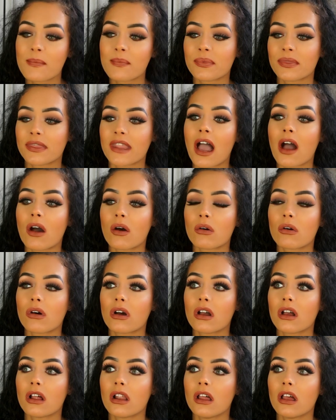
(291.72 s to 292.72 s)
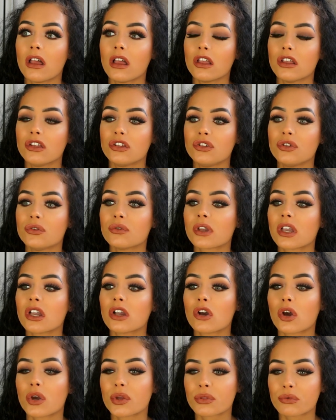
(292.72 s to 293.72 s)
Now, you can
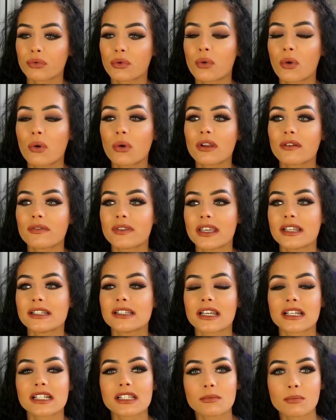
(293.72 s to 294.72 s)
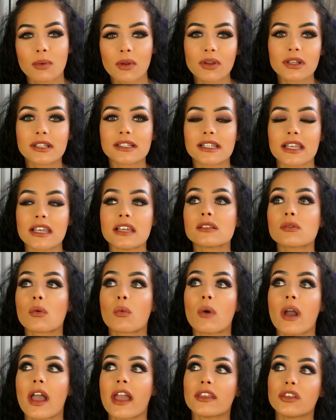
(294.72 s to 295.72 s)
go through all of these experiences
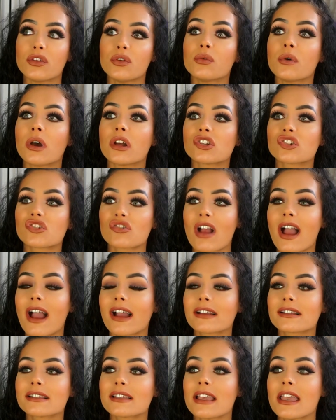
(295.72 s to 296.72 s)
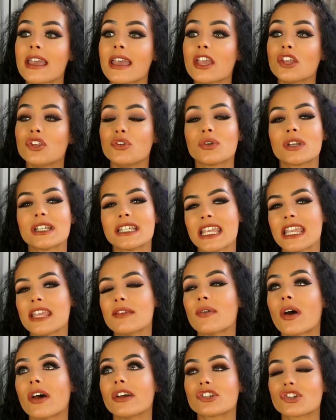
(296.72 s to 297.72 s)
where you attract, you could
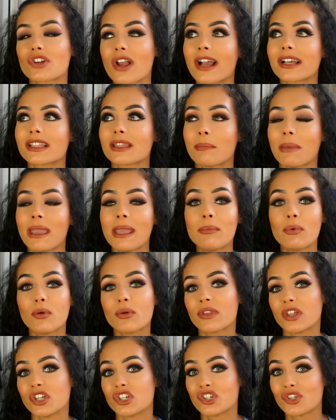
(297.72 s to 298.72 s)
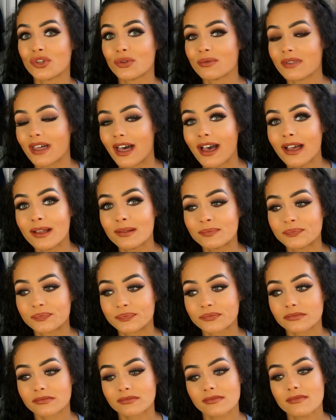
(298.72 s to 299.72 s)
either attract the people that do that
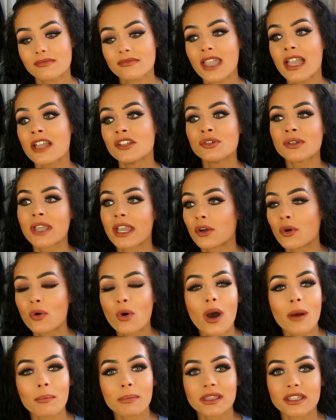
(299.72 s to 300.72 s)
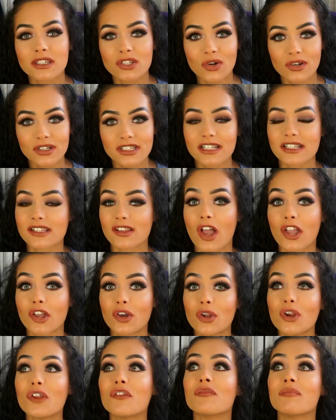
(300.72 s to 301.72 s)
and you get caught up in the toxic
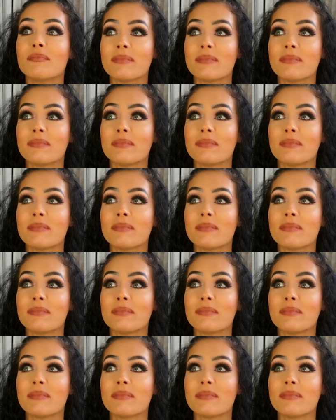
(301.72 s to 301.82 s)
cycle of